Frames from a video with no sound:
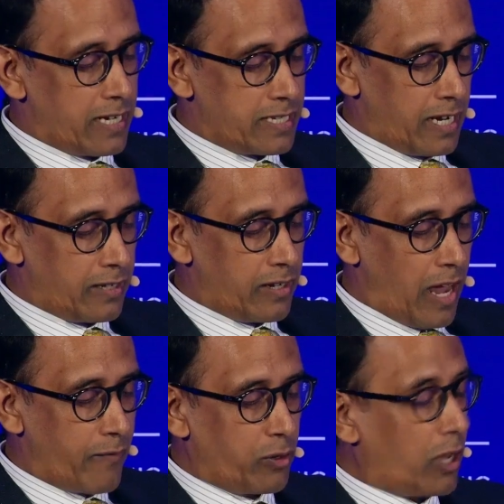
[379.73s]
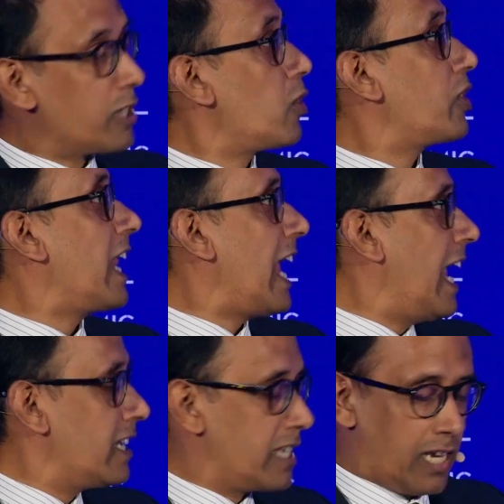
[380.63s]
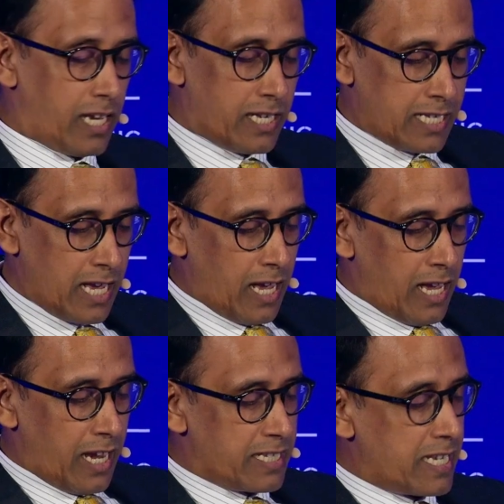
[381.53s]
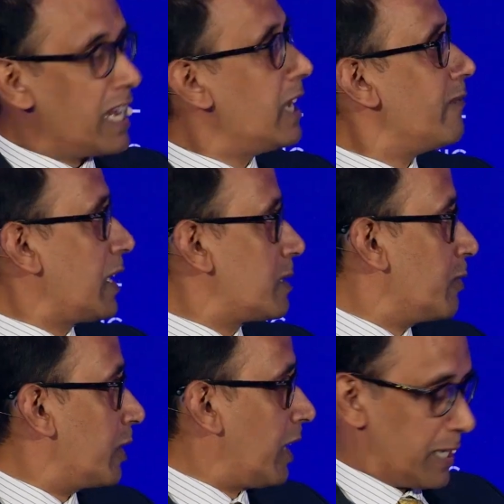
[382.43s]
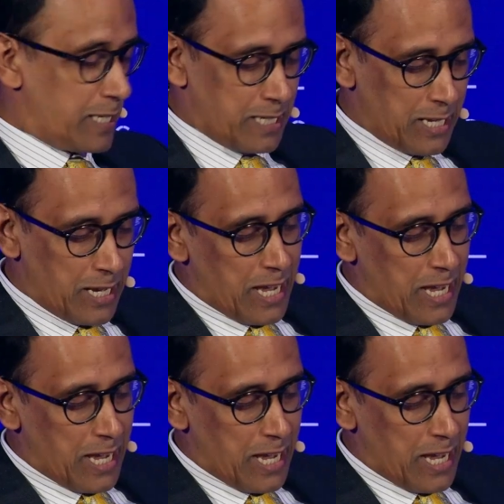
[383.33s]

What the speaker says: said that Africa is not an aid case, it's an investment case.